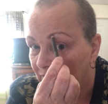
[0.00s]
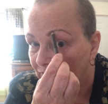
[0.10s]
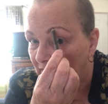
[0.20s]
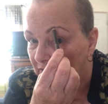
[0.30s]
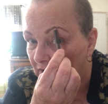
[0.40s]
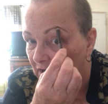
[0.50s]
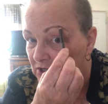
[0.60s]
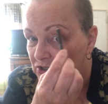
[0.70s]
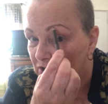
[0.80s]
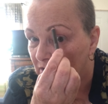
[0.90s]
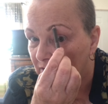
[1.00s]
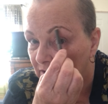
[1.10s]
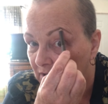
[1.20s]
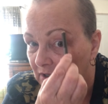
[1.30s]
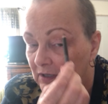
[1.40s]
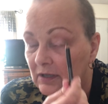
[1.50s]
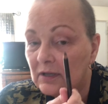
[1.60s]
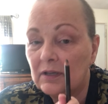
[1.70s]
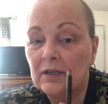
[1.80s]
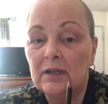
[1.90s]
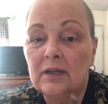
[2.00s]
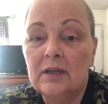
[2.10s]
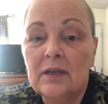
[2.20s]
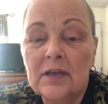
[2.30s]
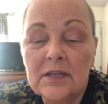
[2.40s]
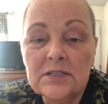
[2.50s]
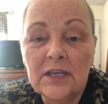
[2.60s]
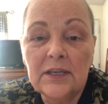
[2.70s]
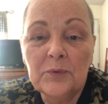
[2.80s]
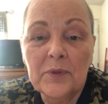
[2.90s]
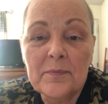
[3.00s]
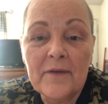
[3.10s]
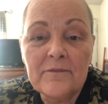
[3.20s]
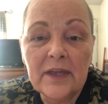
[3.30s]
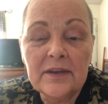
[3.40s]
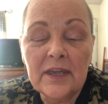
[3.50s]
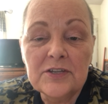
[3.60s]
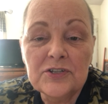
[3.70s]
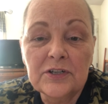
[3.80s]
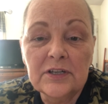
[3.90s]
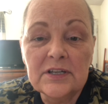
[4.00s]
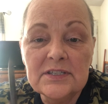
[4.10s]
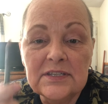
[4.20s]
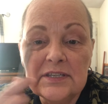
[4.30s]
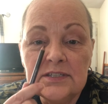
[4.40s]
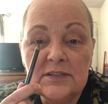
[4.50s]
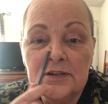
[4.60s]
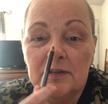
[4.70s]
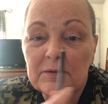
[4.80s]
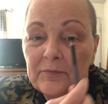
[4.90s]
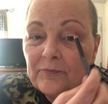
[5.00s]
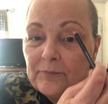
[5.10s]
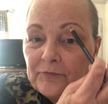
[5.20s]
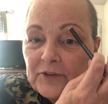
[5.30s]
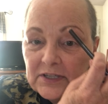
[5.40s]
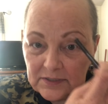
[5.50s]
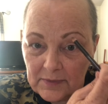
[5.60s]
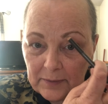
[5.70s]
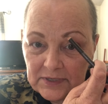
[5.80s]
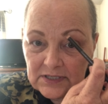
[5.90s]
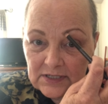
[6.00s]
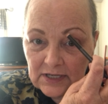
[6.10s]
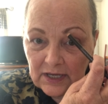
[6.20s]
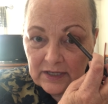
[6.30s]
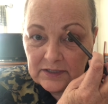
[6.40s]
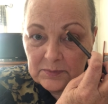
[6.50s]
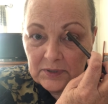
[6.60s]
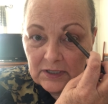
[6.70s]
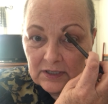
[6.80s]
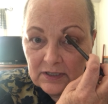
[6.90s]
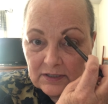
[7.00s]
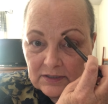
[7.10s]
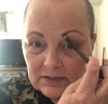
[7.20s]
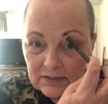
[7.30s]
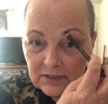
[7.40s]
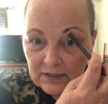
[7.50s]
foundation on, I'll tell you, with my foundation on, it's easier to fix my mistakes because